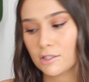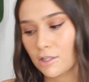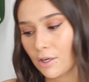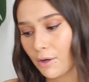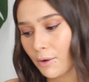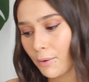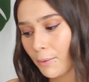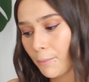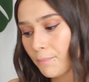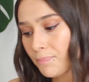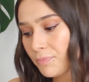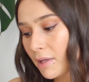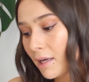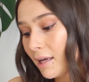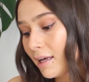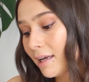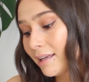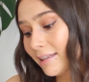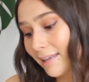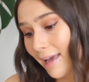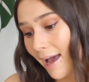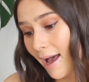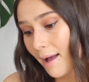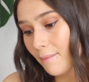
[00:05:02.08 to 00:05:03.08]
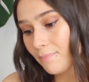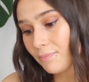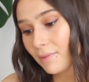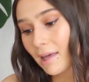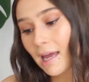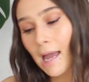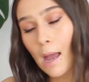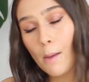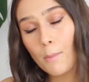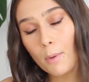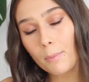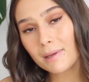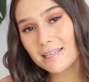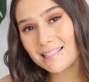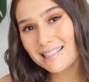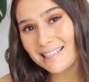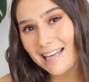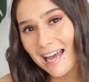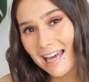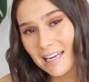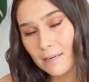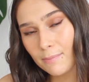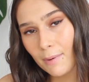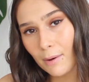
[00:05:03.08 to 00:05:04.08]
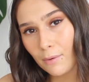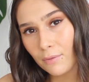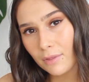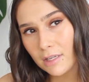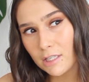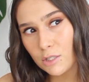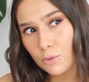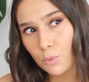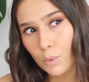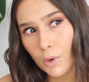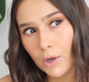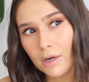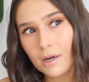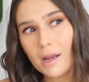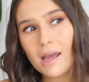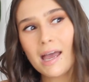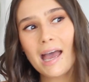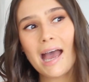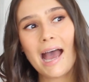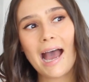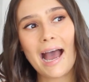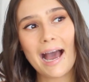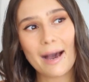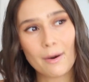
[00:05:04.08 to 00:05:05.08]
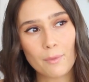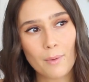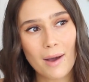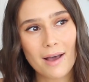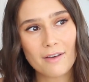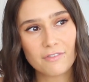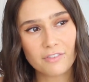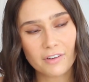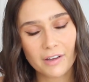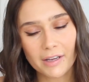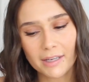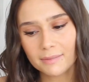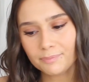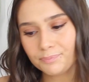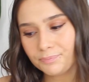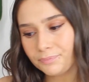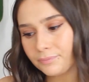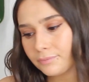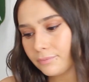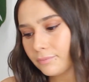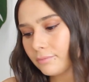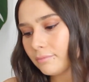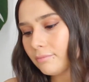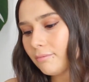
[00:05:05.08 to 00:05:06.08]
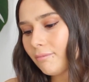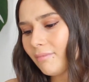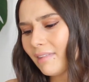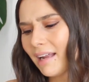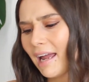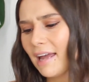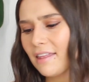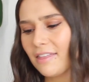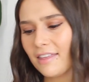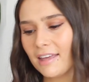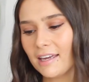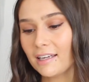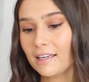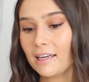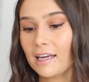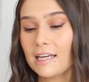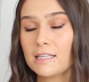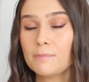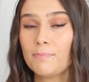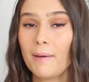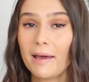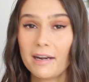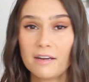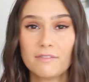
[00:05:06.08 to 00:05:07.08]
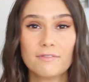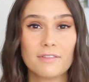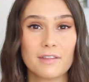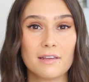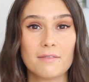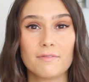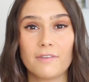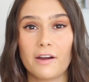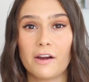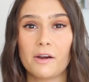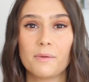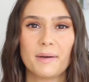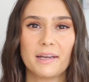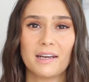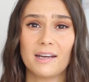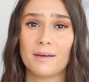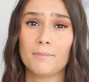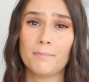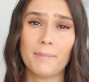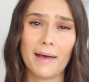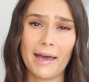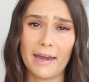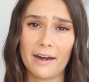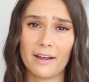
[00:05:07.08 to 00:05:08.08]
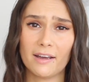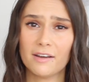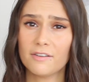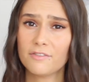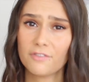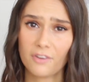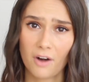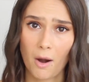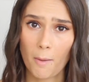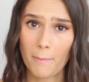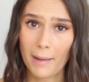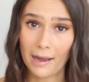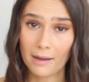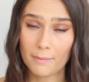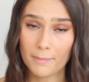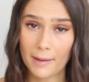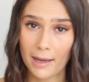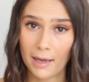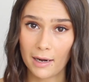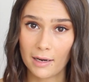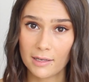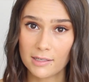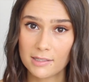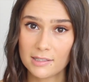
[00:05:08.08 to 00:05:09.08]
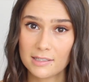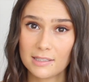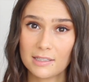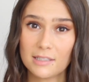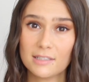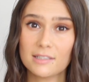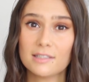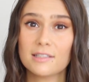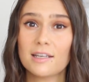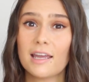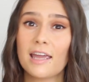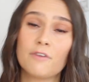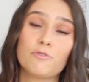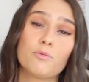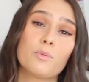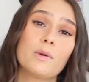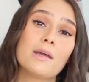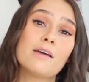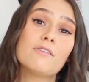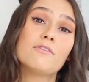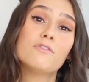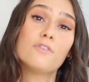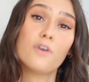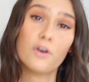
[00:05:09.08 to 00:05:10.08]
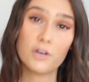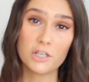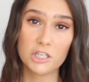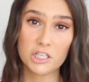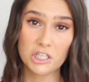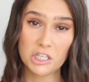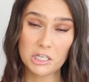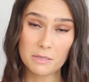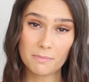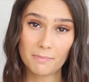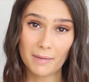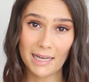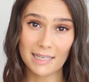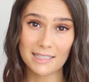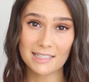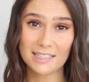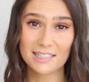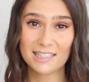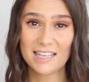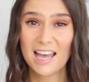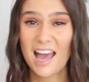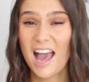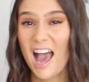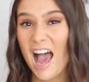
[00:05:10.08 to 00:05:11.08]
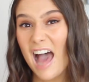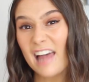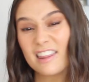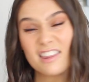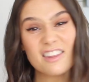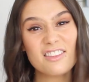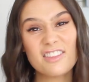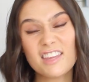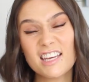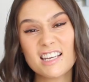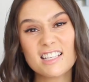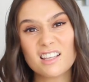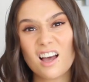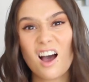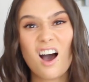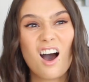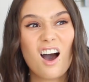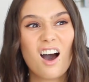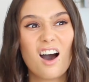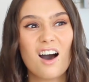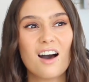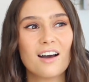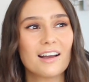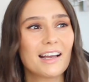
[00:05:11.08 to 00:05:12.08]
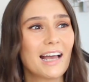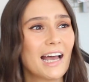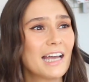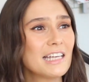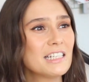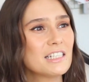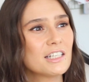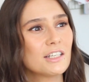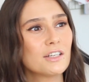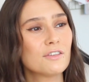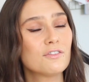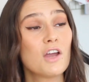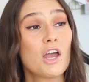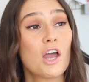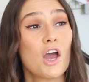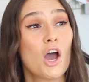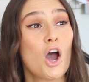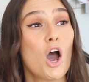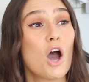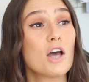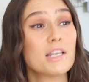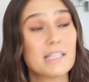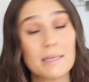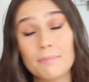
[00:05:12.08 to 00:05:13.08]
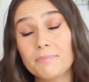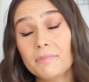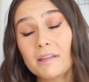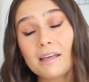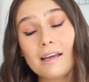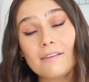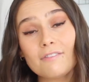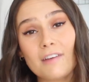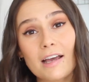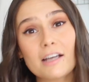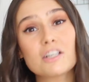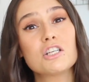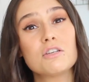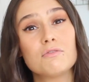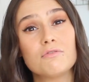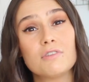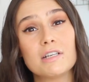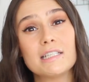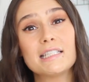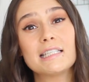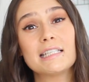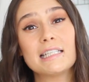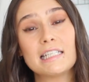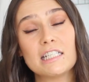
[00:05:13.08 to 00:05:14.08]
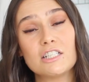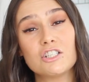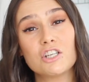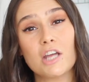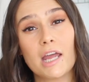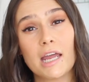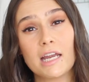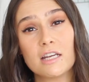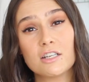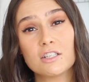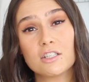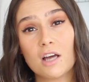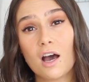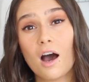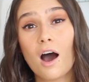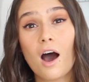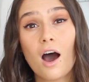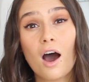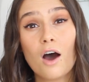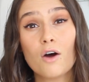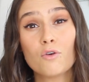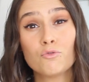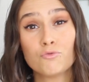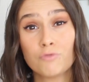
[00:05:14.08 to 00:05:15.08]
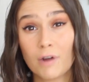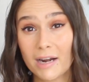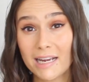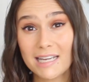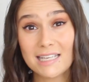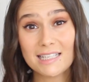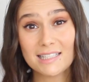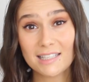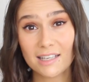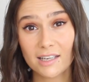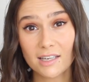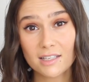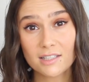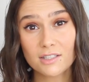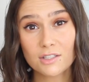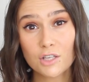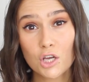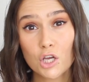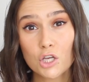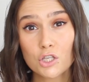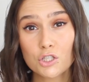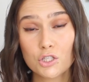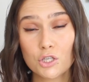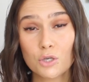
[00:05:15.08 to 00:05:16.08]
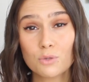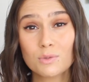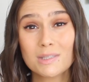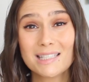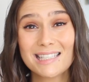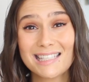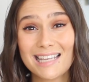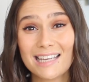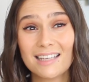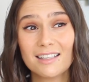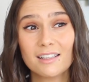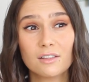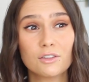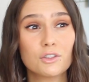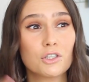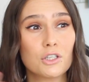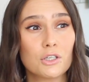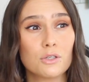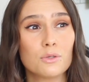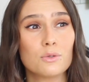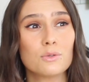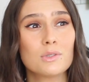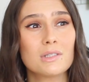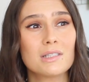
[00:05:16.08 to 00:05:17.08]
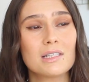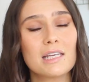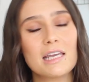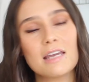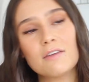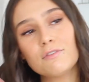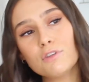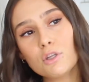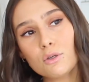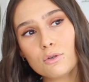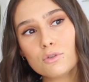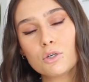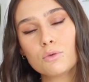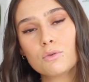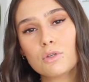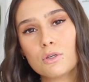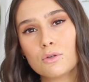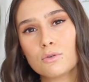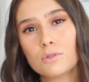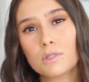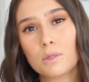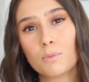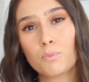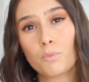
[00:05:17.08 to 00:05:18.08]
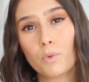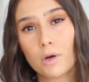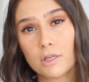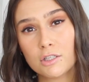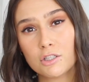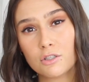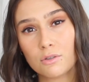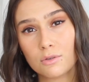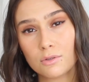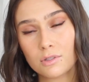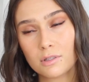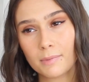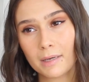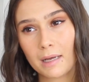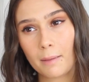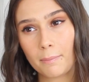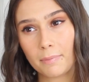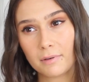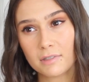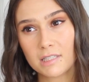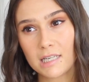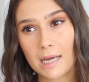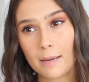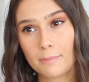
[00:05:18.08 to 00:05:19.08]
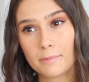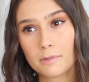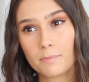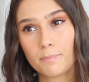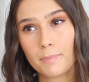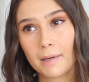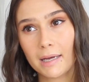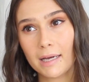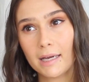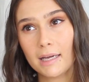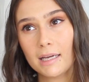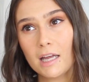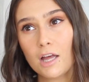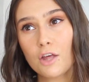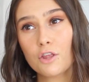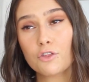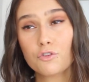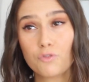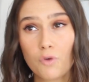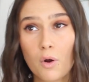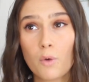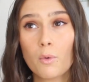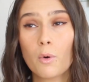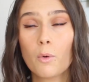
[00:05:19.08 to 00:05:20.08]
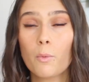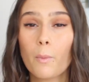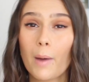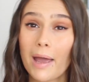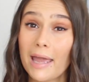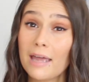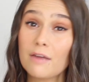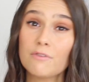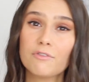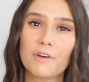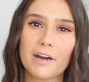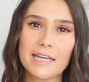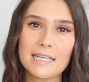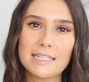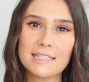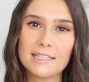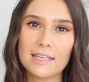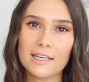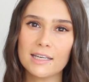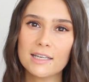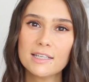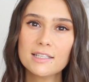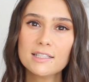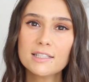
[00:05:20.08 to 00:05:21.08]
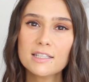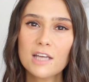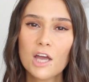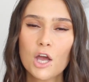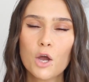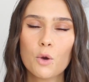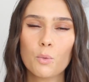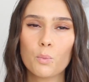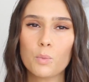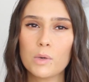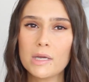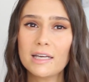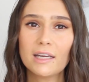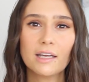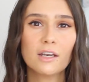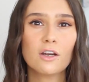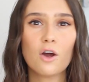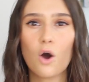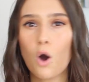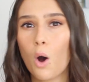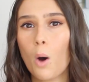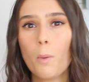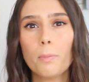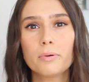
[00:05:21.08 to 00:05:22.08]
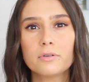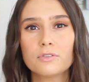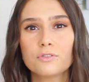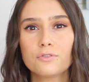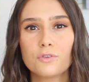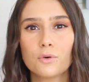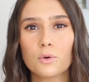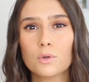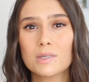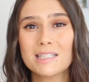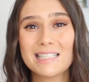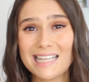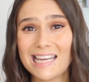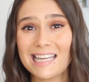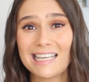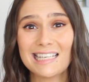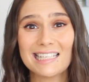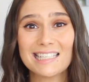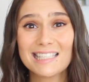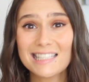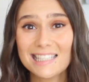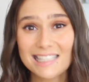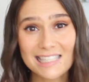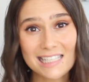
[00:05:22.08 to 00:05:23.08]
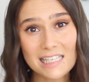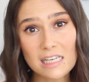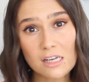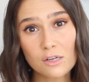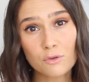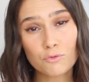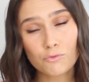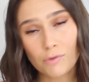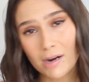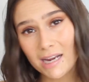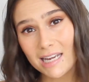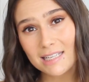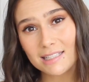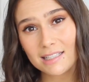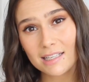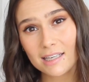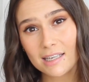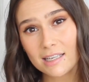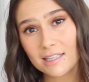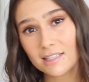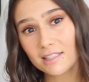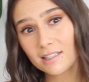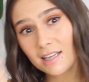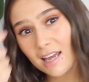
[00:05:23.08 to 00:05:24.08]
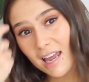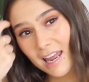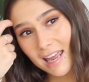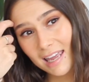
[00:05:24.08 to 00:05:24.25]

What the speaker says: So yeah, I am a bit sad about this one. However, I think it's better for the environment and better for our bank balance is if we avoid sheet masks. Other things are kind of, something I've actually recently changed are razors. So single use, even though you don't use them once, you use them a couple of times, but throw away razors. We can opt for stainless steel razors.